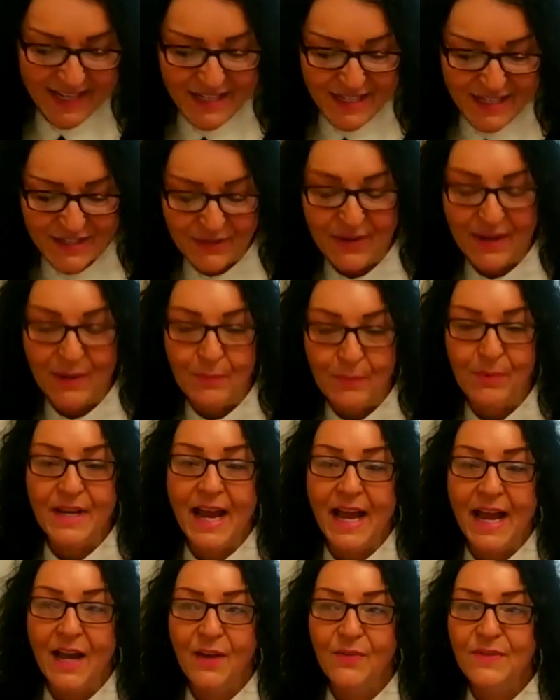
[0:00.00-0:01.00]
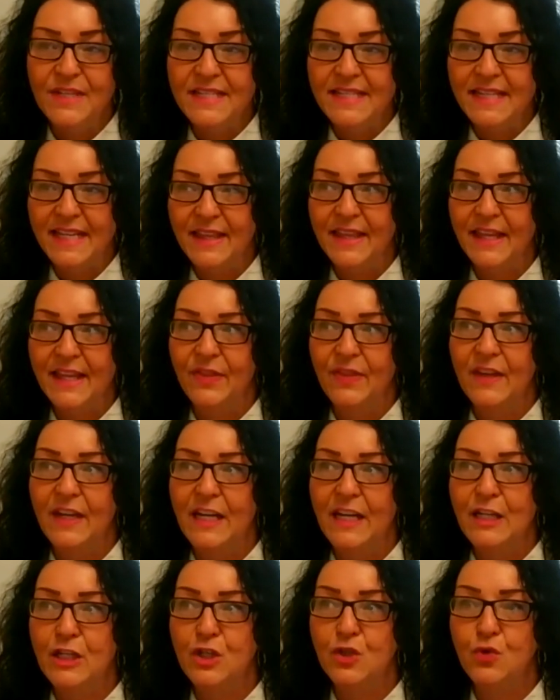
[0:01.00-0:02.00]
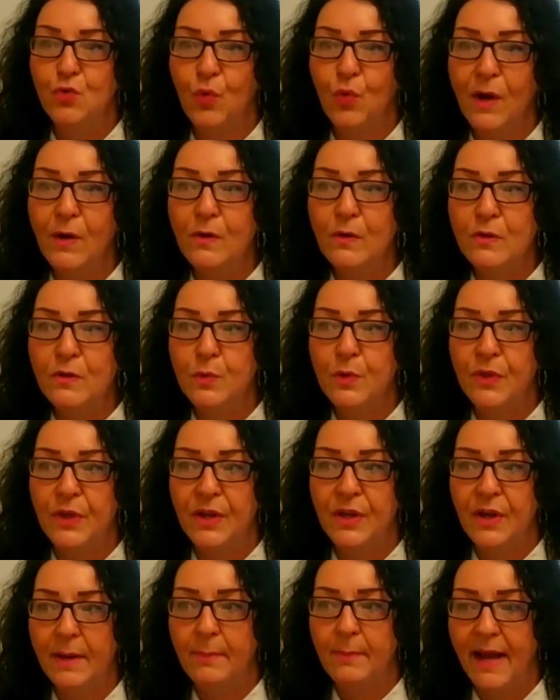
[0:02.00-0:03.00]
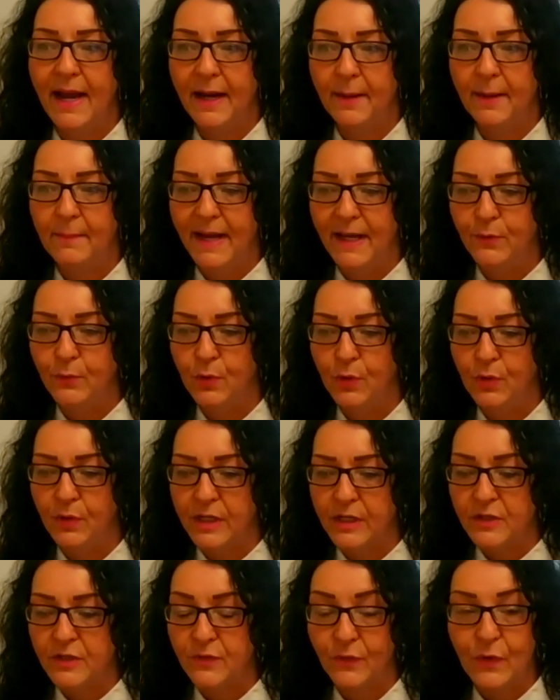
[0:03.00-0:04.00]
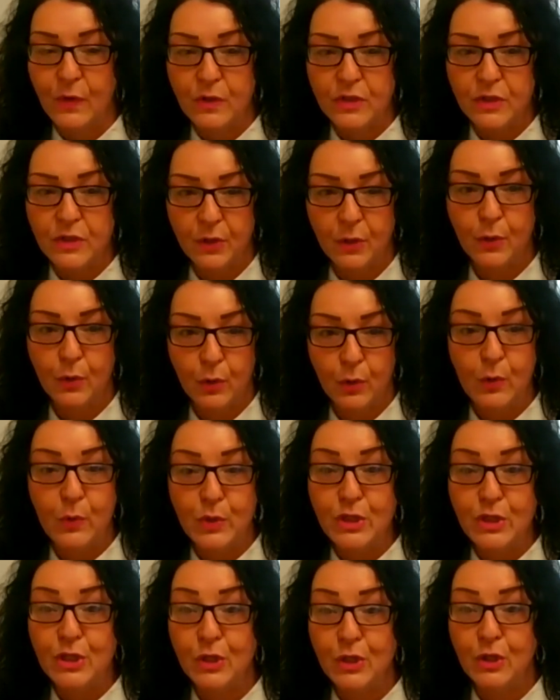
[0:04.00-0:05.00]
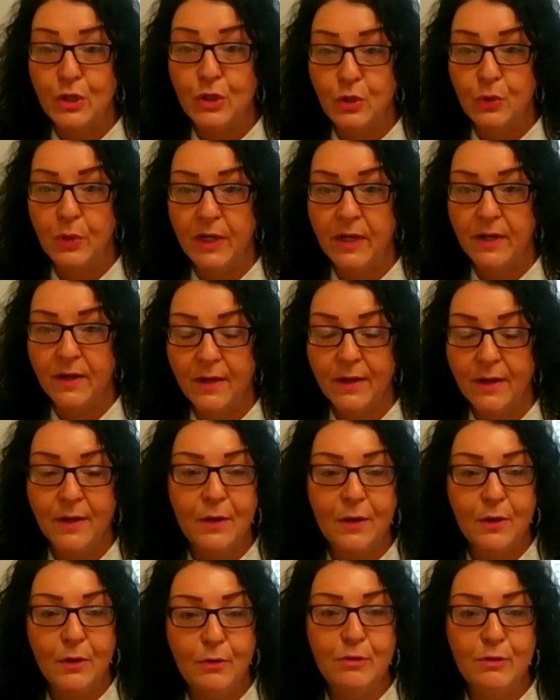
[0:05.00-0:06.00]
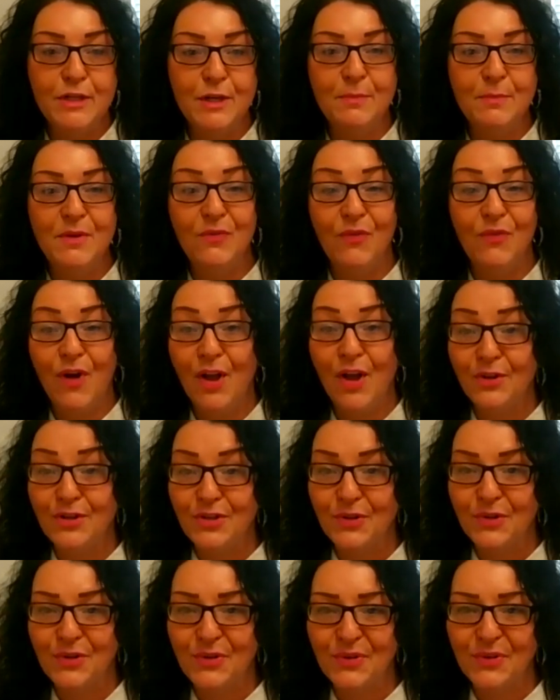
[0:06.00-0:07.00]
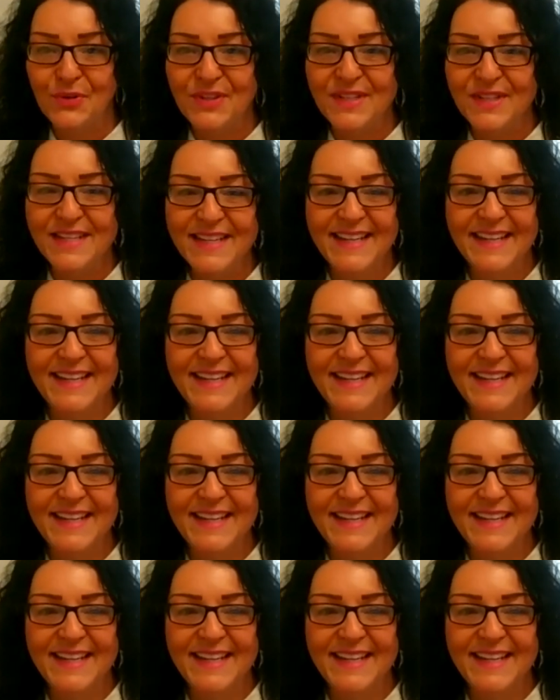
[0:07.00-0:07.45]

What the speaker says: So I would have to say that the struggles with an IPAC manual is first, who's going to do it? Who's going to be voluntold?